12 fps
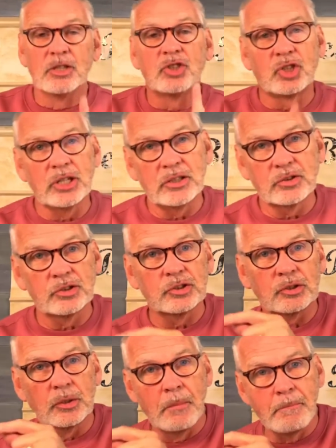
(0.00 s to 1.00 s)

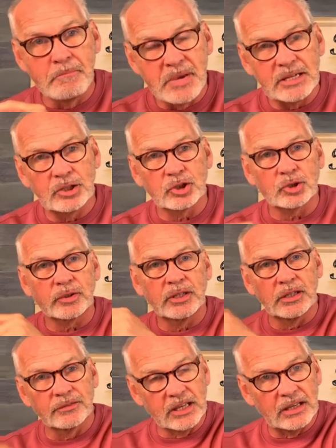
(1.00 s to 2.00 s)
Jesus' ministry
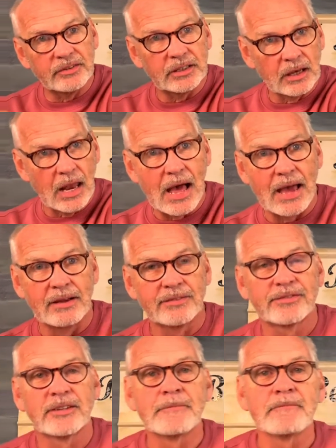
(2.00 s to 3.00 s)
of giving life,